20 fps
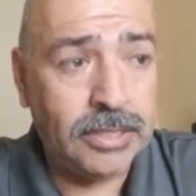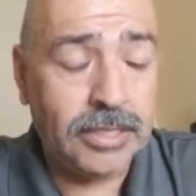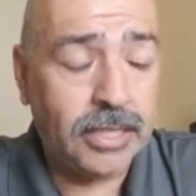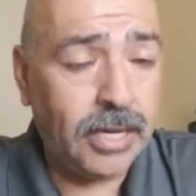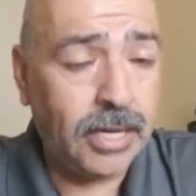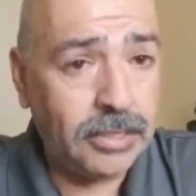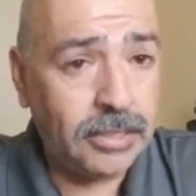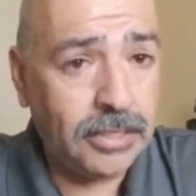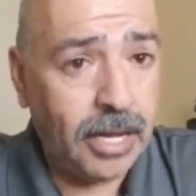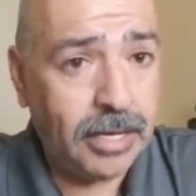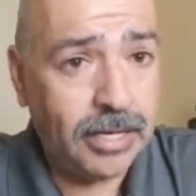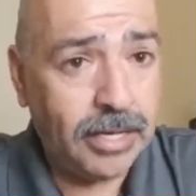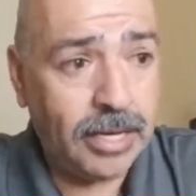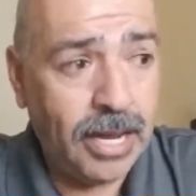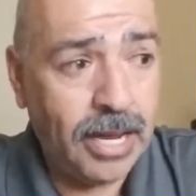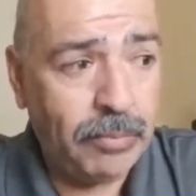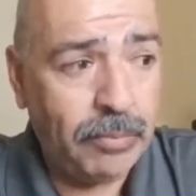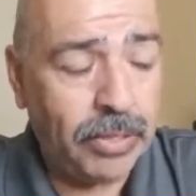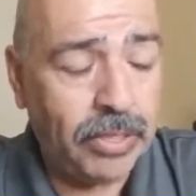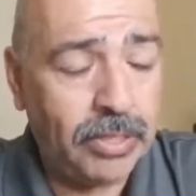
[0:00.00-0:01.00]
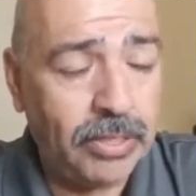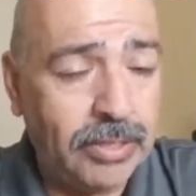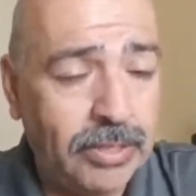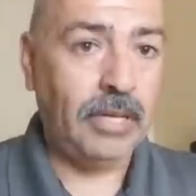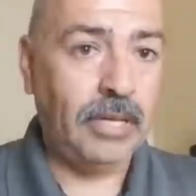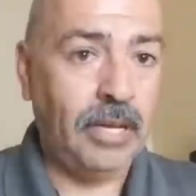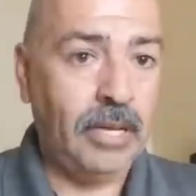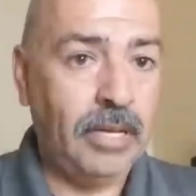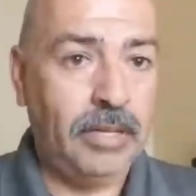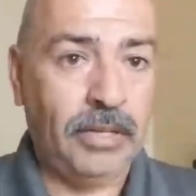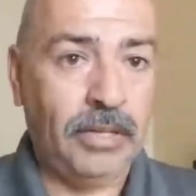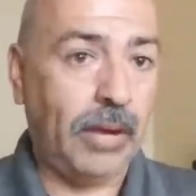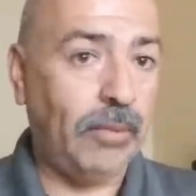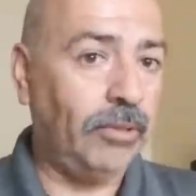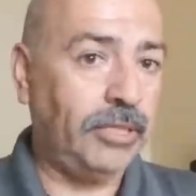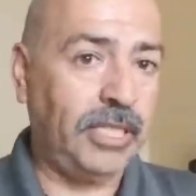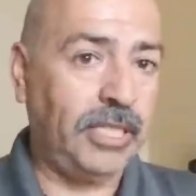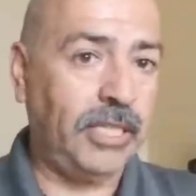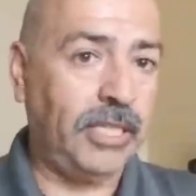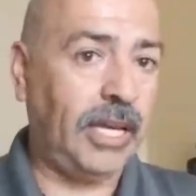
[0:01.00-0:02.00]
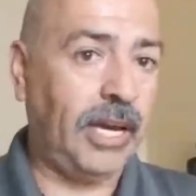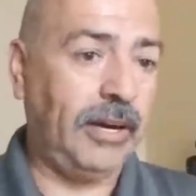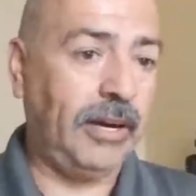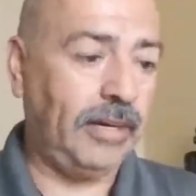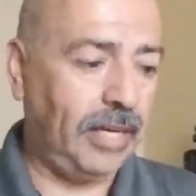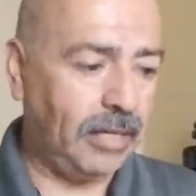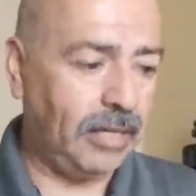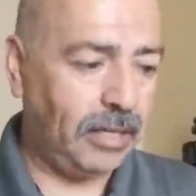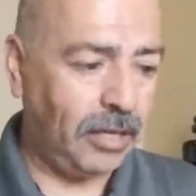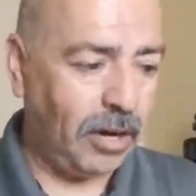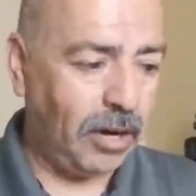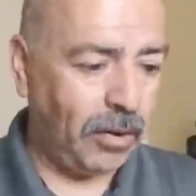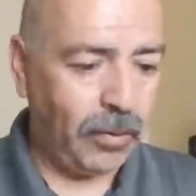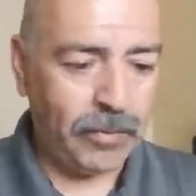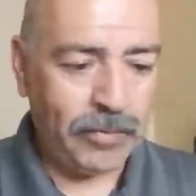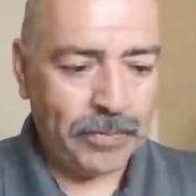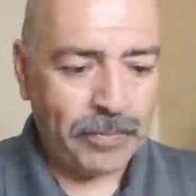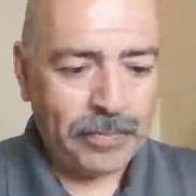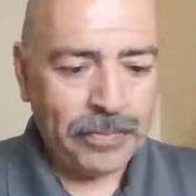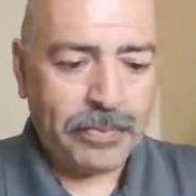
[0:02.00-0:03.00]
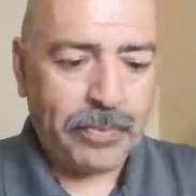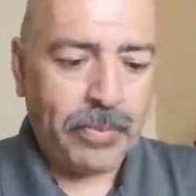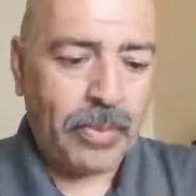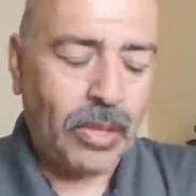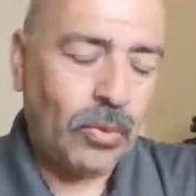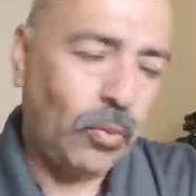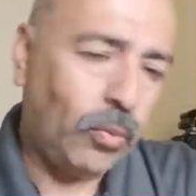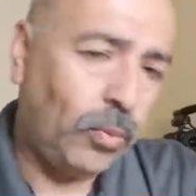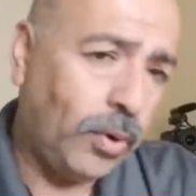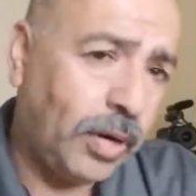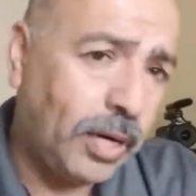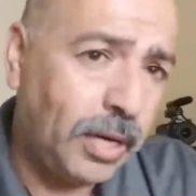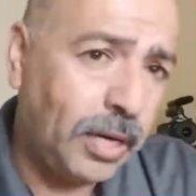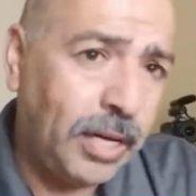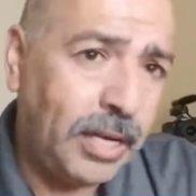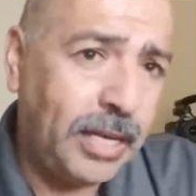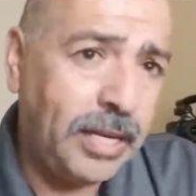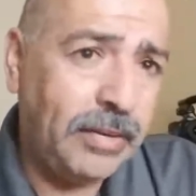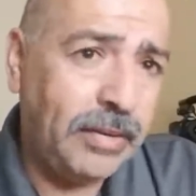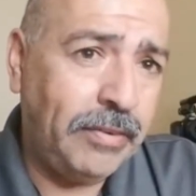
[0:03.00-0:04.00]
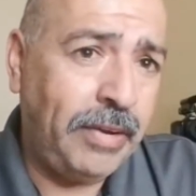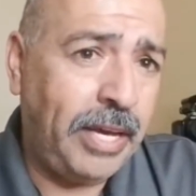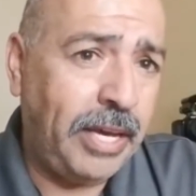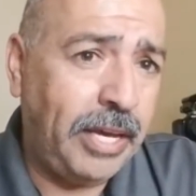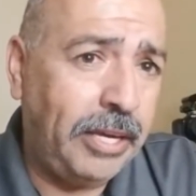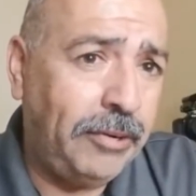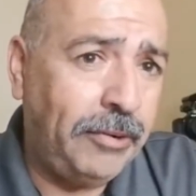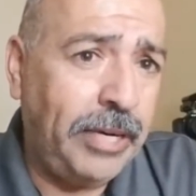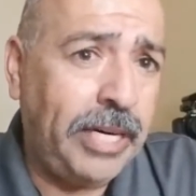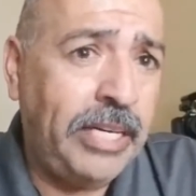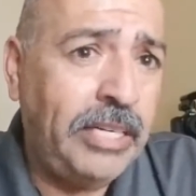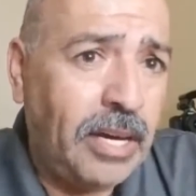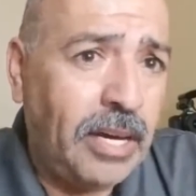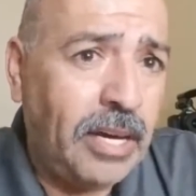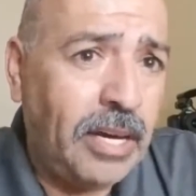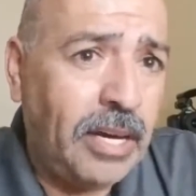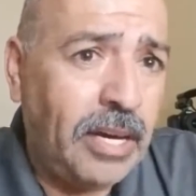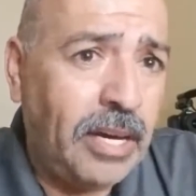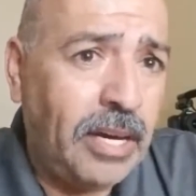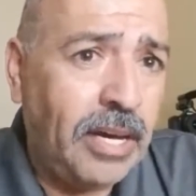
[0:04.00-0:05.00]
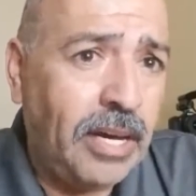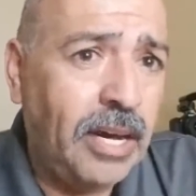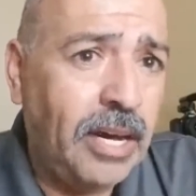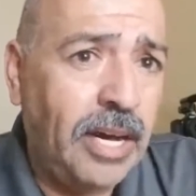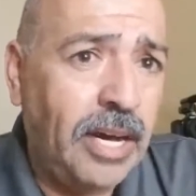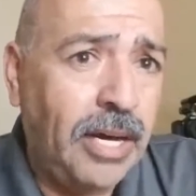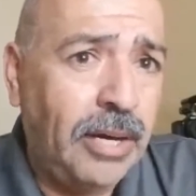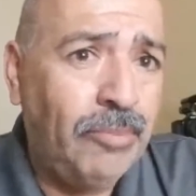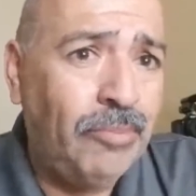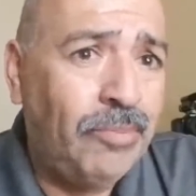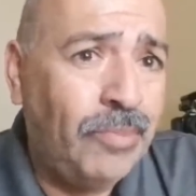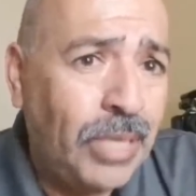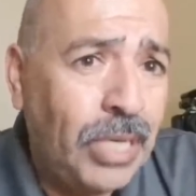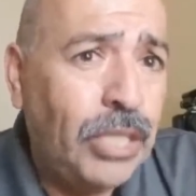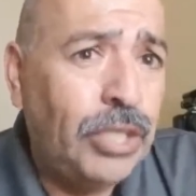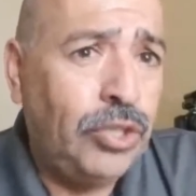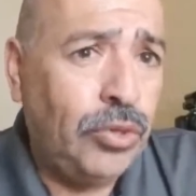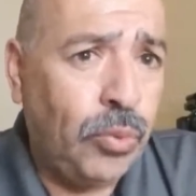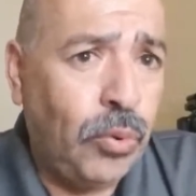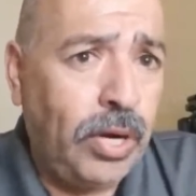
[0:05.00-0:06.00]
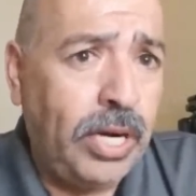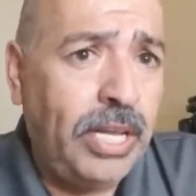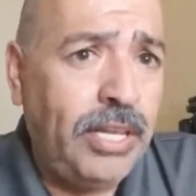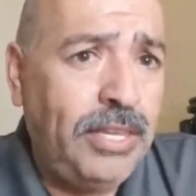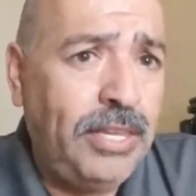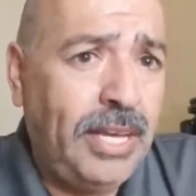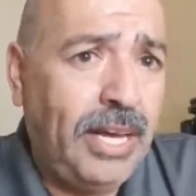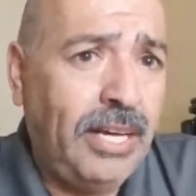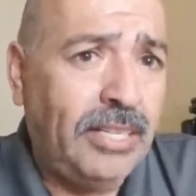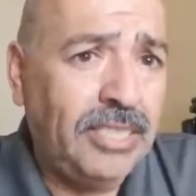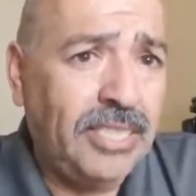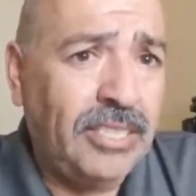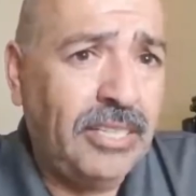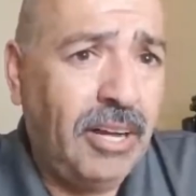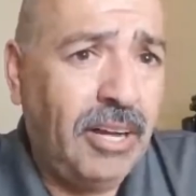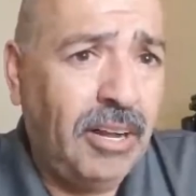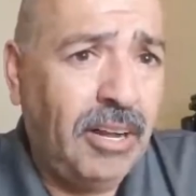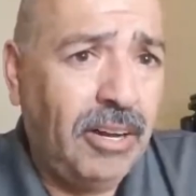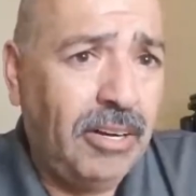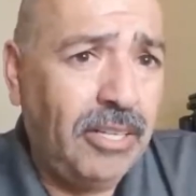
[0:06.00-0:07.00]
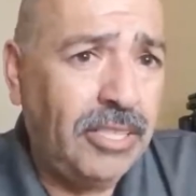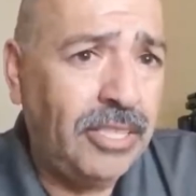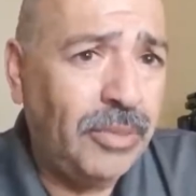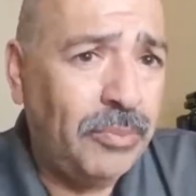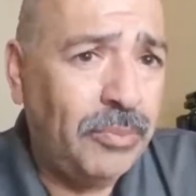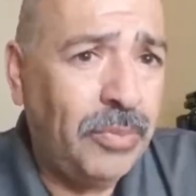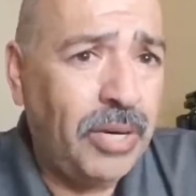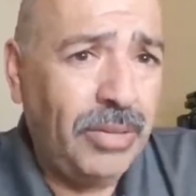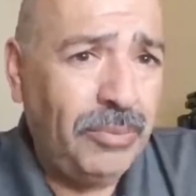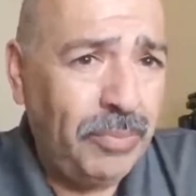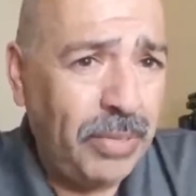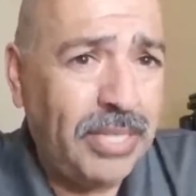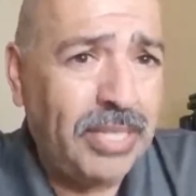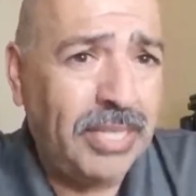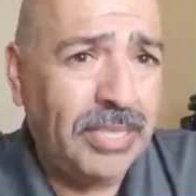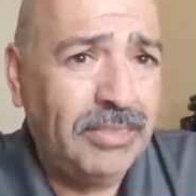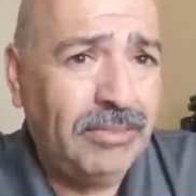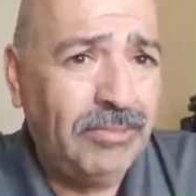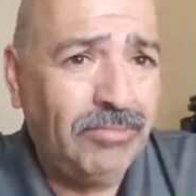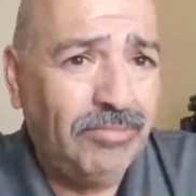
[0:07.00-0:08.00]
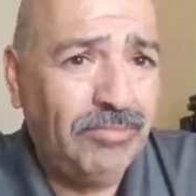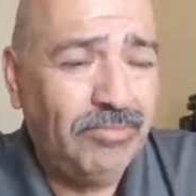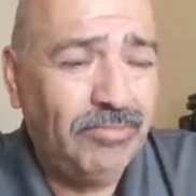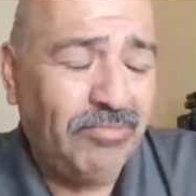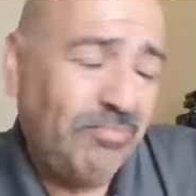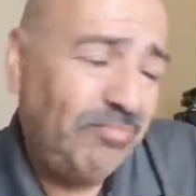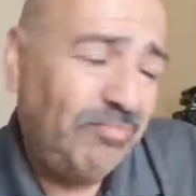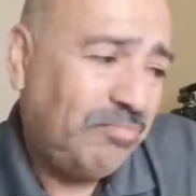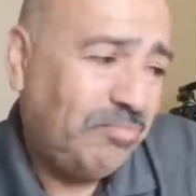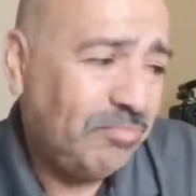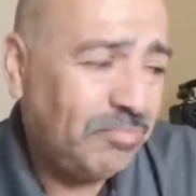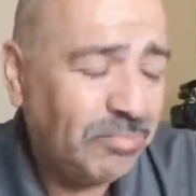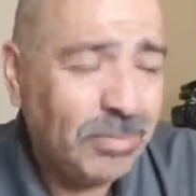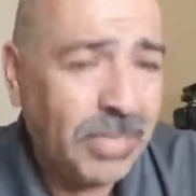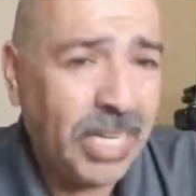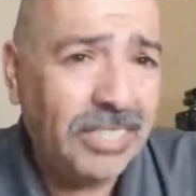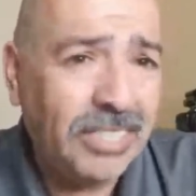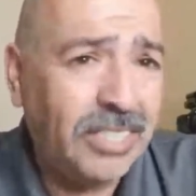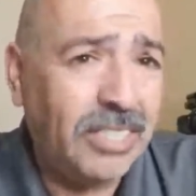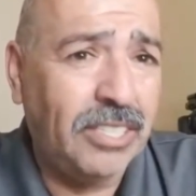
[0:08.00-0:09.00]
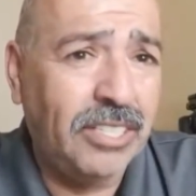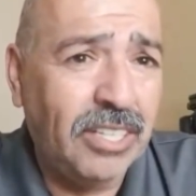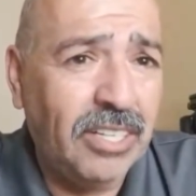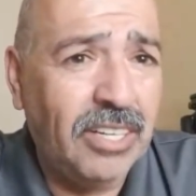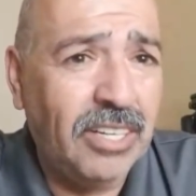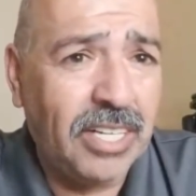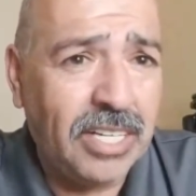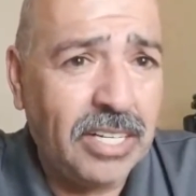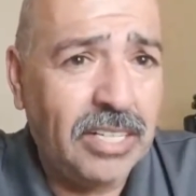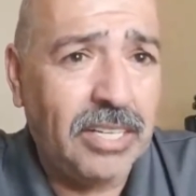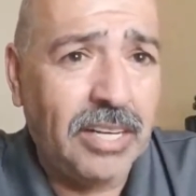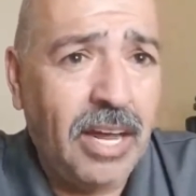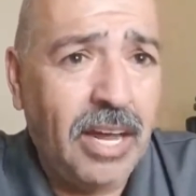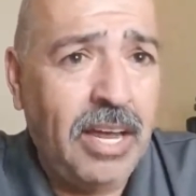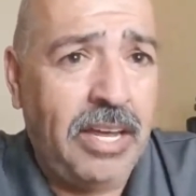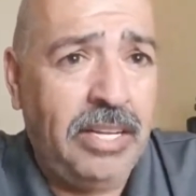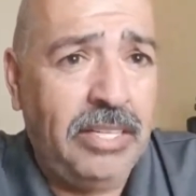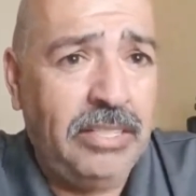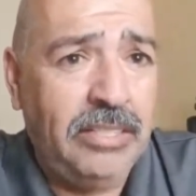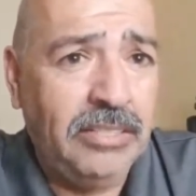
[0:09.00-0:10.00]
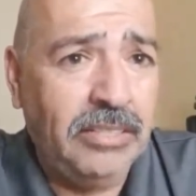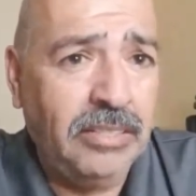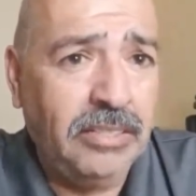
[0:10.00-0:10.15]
Because then it's not going to happen. They won't sit there and go, we're going to give Henry $20,000 a month because he's a good-looking guy.